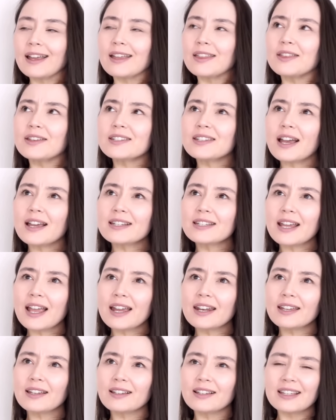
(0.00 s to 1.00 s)
The
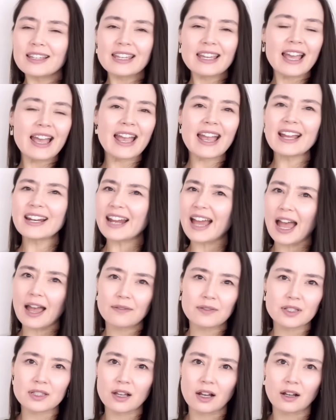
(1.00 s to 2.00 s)
Titanic can't
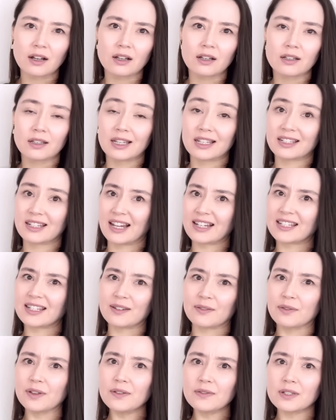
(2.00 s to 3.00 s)
have sunk in
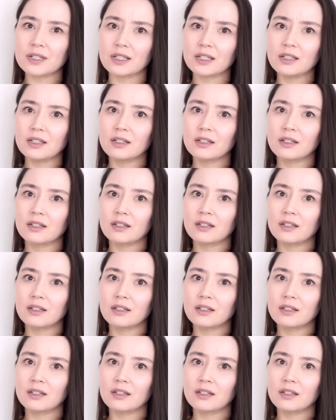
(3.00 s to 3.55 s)
1950.